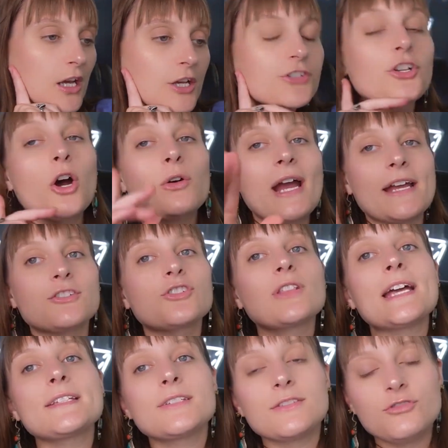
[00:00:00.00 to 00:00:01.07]
So, okay, so
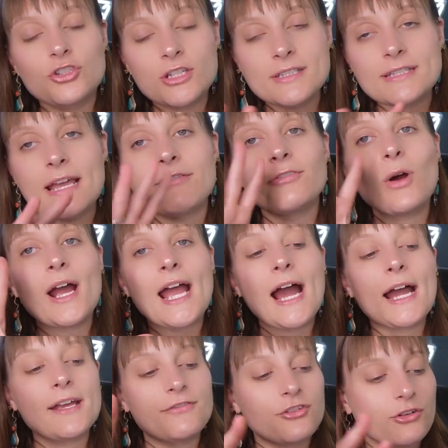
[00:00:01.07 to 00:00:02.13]
that's just
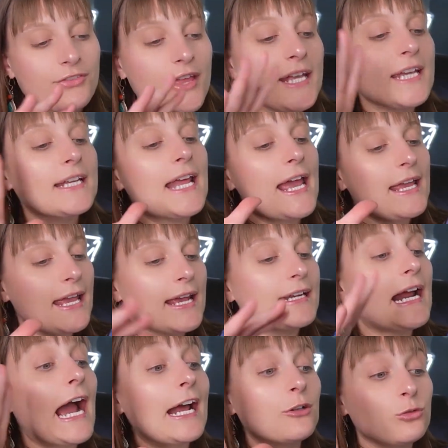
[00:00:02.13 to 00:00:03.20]
FYI if you're thinking, hey,
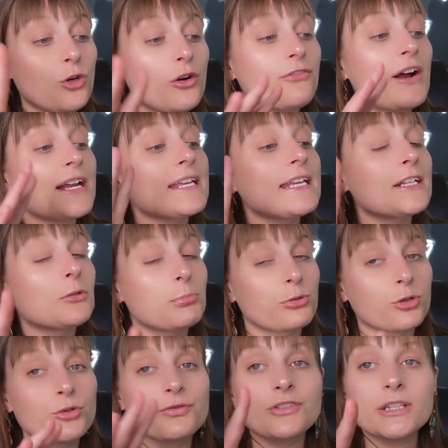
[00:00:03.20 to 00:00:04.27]
Hannah, I don't know if I can get
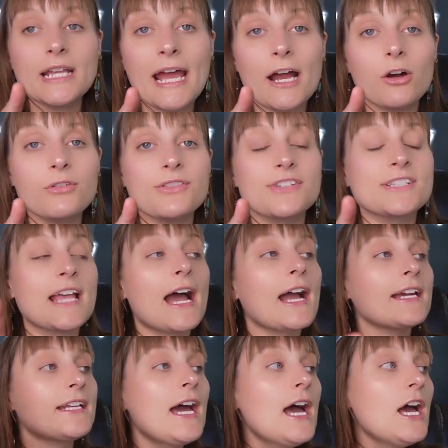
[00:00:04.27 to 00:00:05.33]
approved on the health
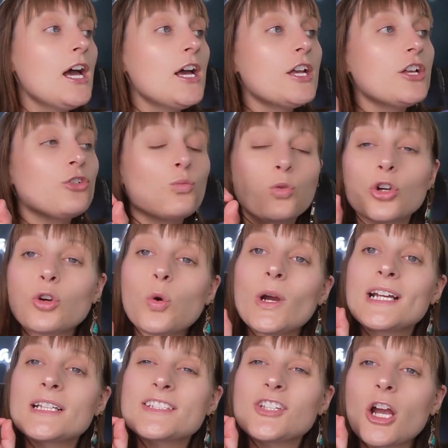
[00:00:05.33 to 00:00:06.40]
side. Real
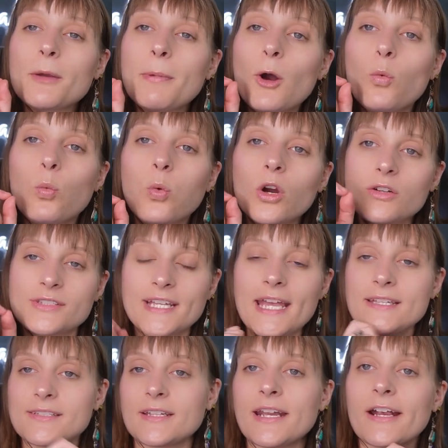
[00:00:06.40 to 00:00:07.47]
quick, let's talk about worst
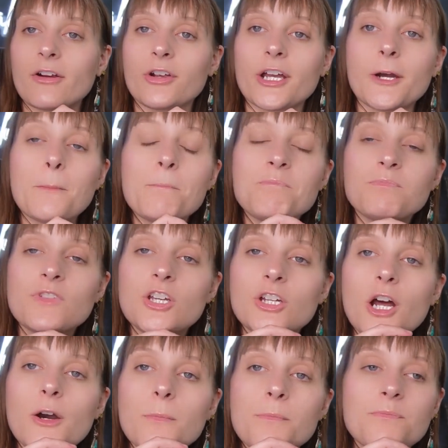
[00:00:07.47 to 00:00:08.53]
case scenario.
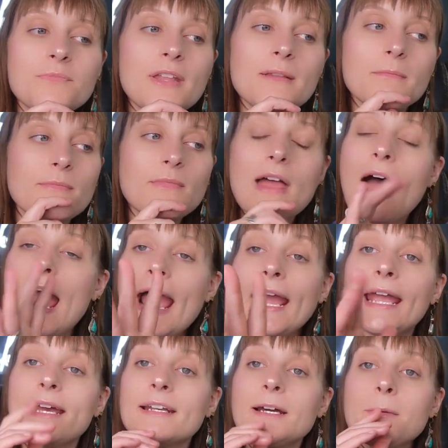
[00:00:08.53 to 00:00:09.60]

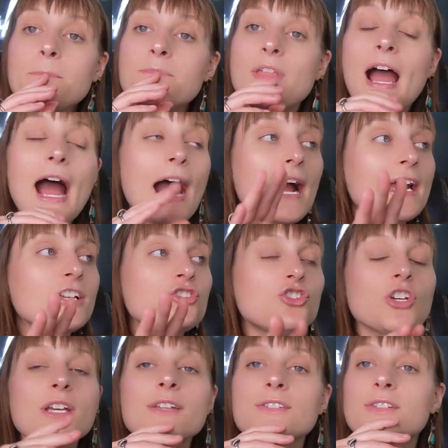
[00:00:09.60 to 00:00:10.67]
Hannah, I
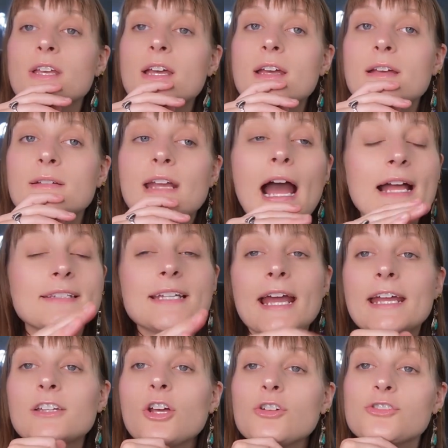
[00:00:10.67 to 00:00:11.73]
just got
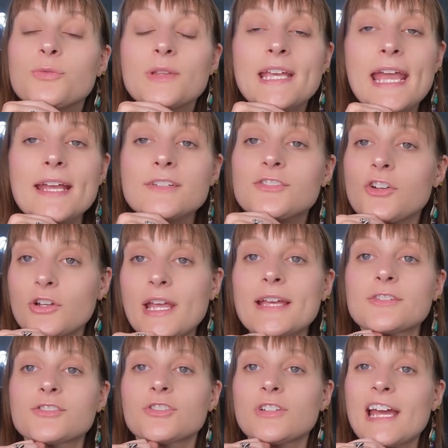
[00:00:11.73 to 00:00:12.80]
diagnosed with cancer
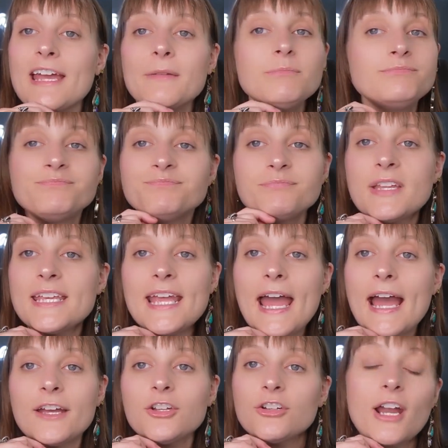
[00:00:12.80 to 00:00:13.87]
yesterday.
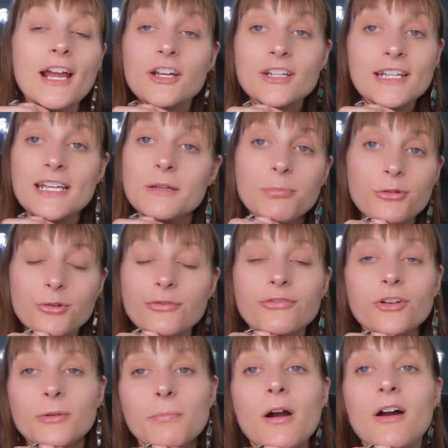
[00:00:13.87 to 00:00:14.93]
Yeah, you're not going to get approved
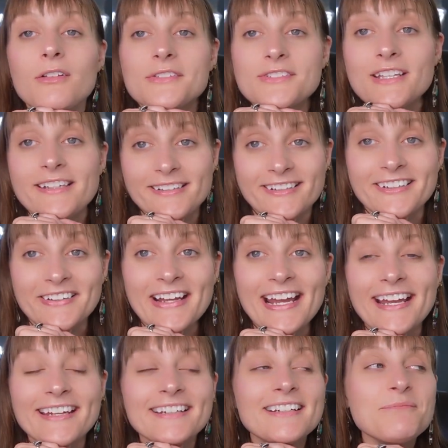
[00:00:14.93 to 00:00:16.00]
for a policy,
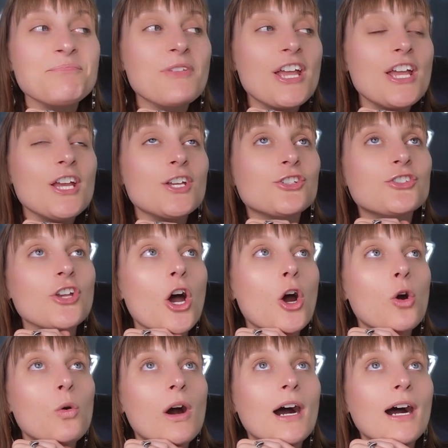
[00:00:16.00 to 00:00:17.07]
okay?
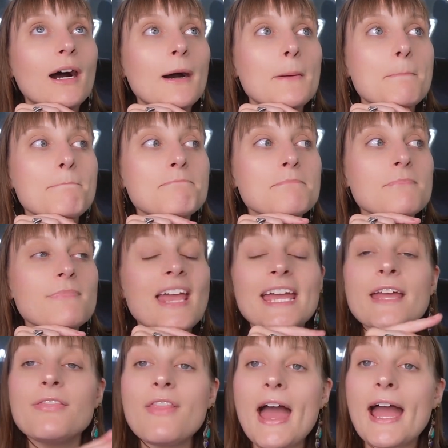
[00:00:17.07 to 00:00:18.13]
So,
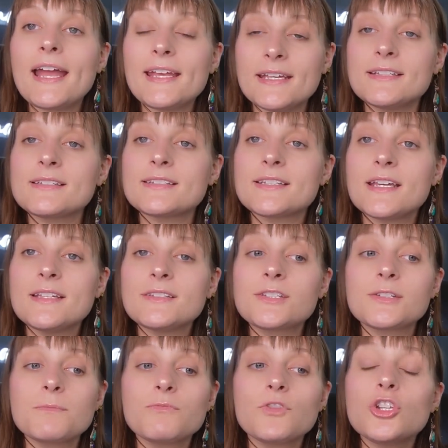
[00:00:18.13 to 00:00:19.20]
in that
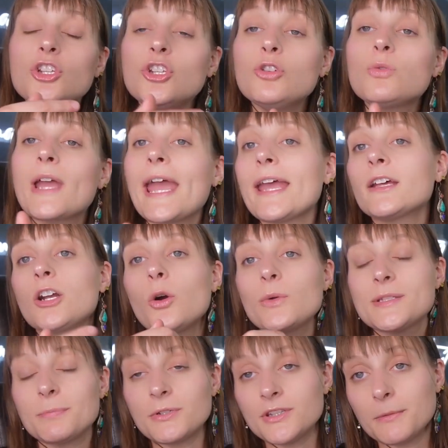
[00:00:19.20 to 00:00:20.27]
instance, you can
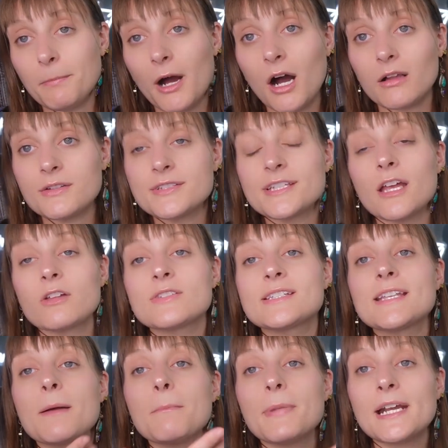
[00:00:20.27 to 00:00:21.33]
always put the policy on
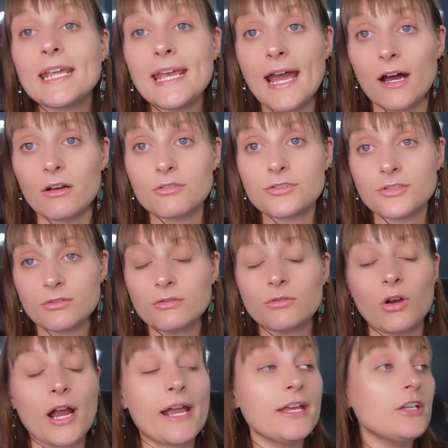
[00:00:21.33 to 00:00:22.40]
somebody else,
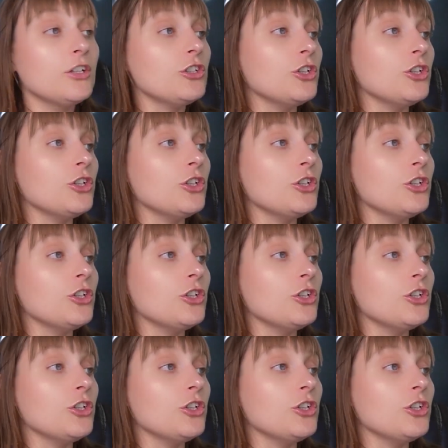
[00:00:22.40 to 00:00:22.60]
right?